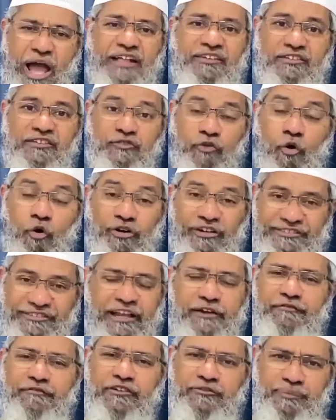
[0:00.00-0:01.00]
who has his
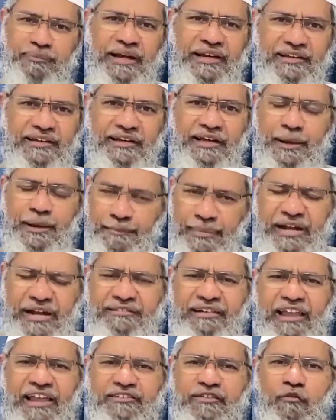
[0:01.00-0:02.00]
own self-respect,
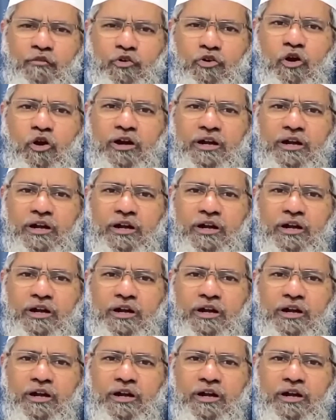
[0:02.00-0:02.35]
but naturally